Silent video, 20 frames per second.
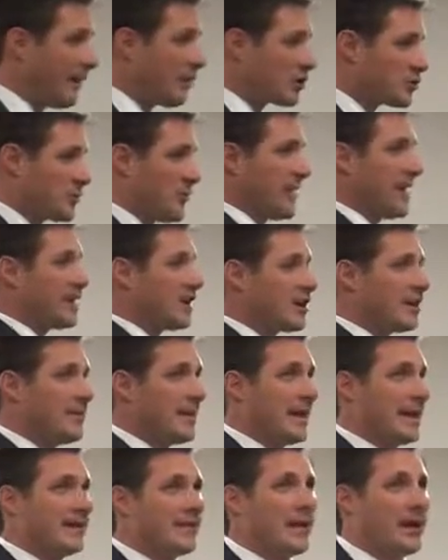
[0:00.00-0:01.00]
that was being
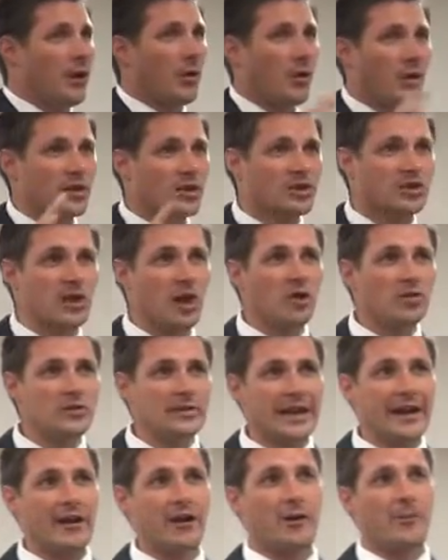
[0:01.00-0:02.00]
committed there was so
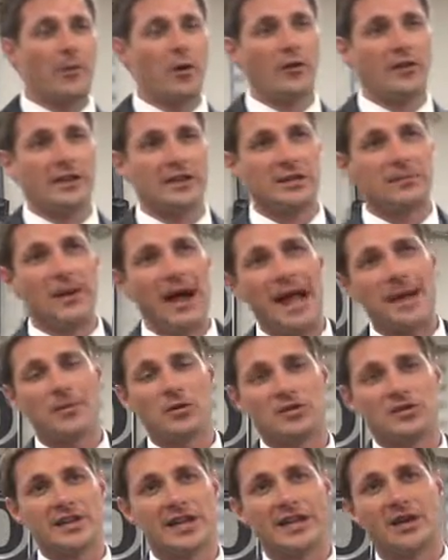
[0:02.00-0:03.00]
terrible that the
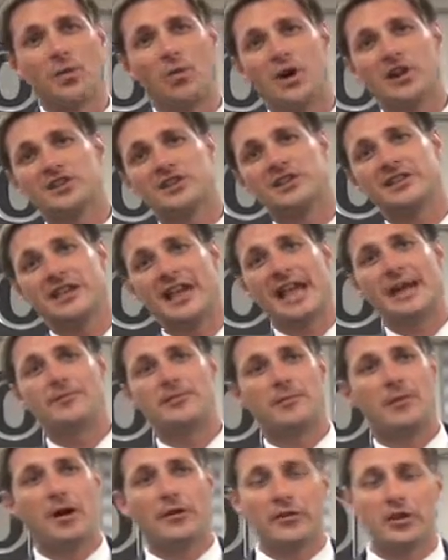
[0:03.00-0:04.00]
Bible said it wasn't named
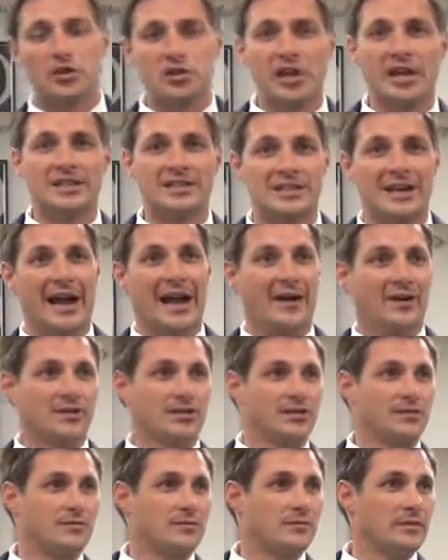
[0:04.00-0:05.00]
among the
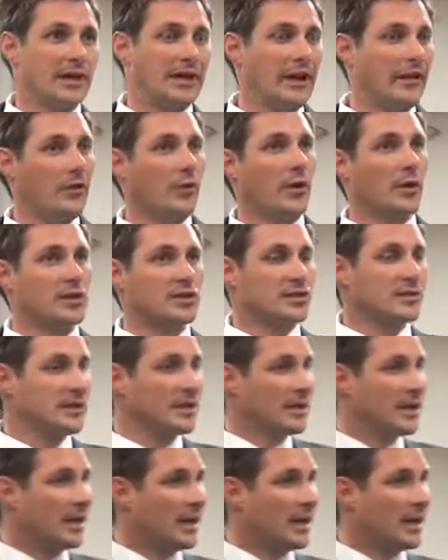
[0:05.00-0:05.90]
Gentiles. In other words,